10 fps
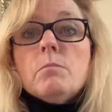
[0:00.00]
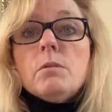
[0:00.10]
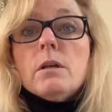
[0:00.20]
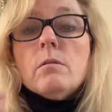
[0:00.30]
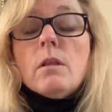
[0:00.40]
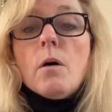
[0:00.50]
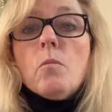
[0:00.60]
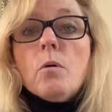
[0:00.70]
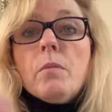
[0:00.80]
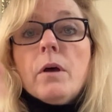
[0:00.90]
to be a lot
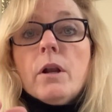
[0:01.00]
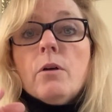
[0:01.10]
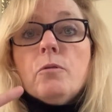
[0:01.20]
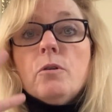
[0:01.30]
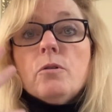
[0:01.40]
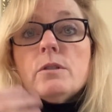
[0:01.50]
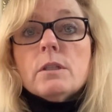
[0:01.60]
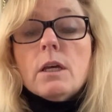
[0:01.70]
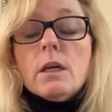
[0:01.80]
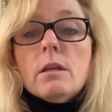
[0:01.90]
more better for your
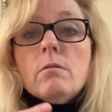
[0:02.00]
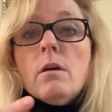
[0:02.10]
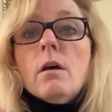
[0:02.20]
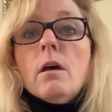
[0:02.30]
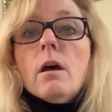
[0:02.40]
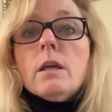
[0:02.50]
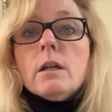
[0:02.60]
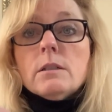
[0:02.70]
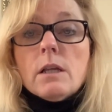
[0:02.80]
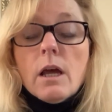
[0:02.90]
skin.
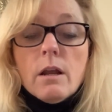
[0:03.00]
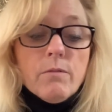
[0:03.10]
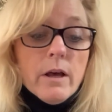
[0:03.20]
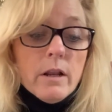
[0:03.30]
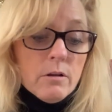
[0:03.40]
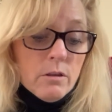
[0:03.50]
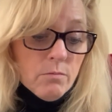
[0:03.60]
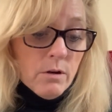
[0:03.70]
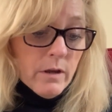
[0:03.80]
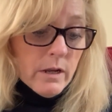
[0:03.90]
Again, it's high in fatty
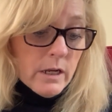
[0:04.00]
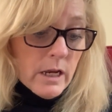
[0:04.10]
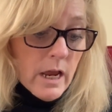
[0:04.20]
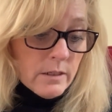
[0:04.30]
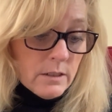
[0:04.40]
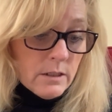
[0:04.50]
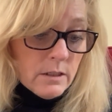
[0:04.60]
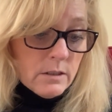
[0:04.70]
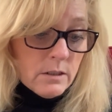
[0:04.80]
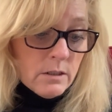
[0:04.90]
three fatty
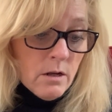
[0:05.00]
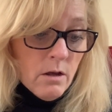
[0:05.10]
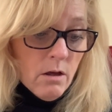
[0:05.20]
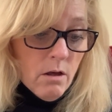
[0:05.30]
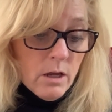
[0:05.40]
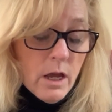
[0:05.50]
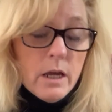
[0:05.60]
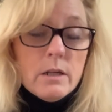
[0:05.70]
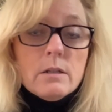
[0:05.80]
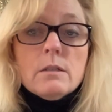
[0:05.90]
acids all
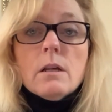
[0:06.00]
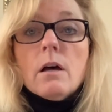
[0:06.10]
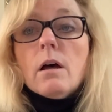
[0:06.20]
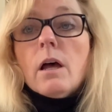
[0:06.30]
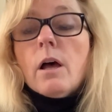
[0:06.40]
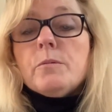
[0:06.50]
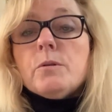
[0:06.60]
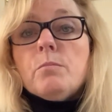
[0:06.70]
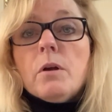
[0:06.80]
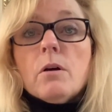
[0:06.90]
kinds, uh, helps
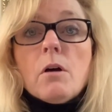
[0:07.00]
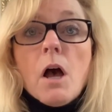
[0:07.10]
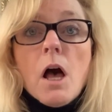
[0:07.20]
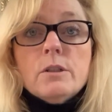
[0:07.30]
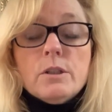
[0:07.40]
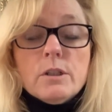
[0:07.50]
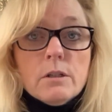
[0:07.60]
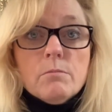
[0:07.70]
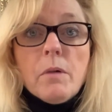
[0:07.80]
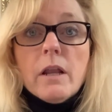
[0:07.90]
repair
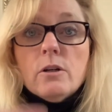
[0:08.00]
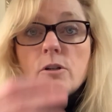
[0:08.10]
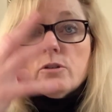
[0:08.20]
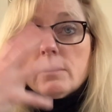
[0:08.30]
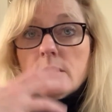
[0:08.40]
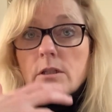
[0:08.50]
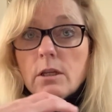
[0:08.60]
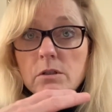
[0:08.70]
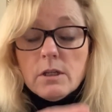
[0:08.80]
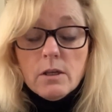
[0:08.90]
collagen, penetrates
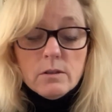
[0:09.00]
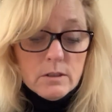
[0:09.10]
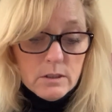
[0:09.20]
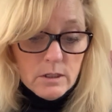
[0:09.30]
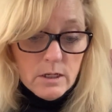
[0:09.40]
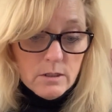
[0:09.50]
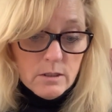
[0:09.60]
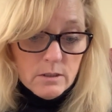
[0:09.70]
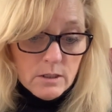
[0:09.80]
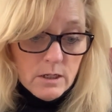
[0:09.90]
deep into the, into
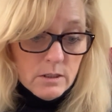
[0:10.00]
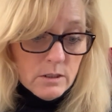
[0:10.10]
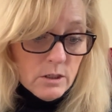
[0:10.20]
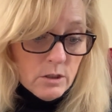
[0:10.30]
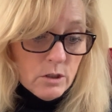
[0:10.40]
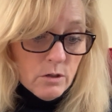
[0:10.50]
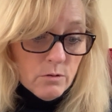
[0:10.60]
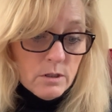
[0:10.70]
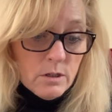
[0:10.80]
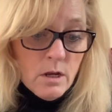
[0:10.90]
the skin
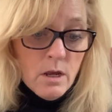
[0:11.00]
tissues.